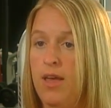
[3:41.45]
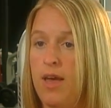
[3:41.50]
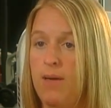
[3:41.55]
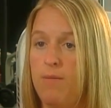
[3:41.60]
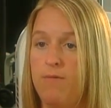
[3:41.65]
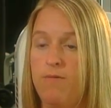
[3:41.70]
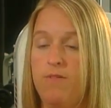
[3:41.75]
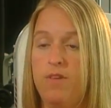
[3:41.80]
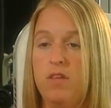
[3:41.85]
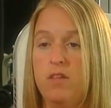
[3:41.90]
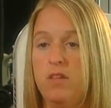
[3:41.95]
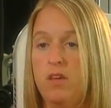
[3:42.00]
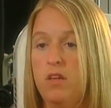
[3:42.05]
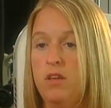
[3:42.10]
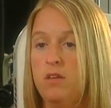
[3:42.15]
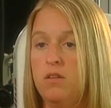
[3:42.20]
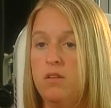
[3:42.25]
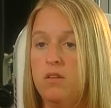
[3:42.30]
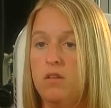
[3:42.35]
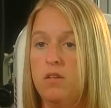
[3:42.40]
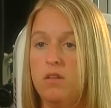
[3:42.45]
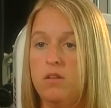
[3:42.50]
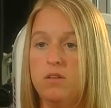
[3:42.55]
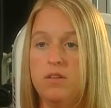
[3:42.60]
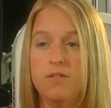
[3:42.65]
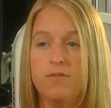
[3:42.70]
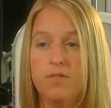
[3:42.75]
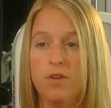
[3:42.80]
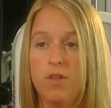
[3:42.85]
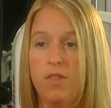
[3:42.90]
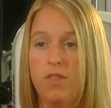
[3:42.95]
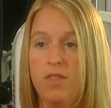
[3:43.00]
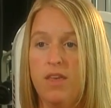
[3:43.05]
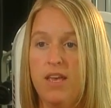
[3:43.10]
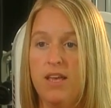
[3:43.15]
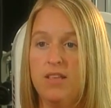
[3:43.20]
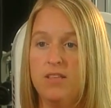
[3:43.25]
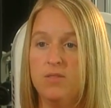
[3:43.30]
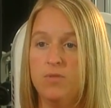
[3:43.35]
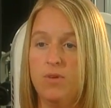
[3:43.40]
I'm feeling different
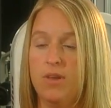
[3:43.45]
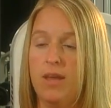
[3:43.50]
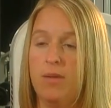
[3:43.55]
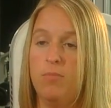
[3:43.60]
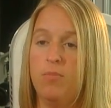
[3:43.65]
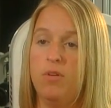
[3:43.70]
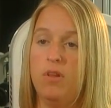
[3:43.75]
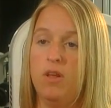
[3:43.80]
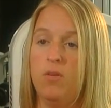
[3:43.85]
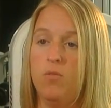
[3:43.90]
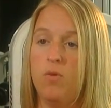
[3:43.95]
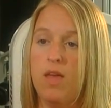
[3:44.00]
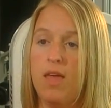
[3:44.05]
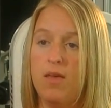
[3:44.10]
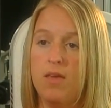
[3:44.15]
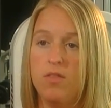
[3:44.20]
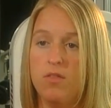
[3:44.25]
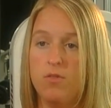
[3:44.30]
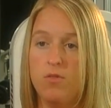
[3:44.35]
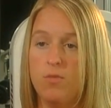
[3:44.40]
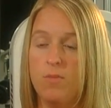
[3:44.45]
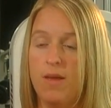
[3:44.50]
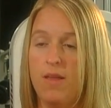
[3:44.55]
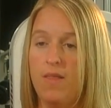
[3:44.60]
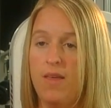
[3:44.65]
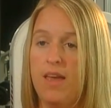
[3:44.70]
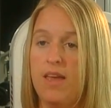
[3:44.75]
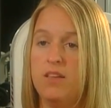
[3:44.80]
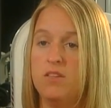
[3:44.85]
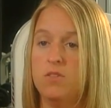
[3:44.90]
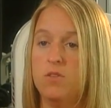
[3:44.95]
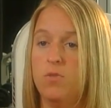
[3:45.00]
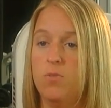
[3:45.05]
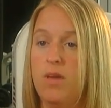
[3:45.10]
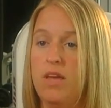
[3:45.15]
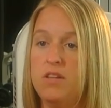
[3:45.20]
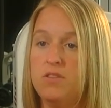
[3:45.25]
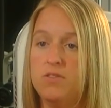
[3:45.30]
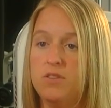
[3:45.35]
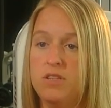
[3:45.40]
things when I'm putting weight through my legs or
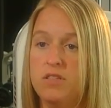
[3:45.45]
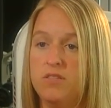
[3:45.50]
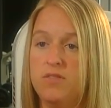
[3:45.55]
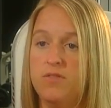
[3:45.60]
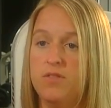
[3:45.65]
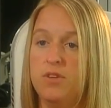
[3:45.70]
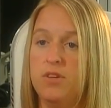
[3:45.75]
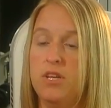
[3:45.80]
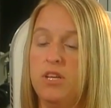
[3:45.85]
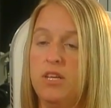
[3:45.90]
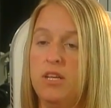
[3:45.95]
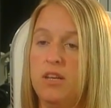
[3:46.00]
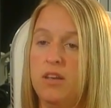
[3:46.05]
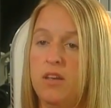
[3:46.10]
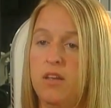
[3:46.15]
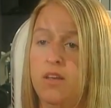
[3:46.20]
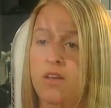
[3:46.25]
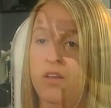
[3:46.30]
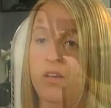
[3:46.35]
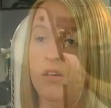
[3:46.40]
weight transferring, and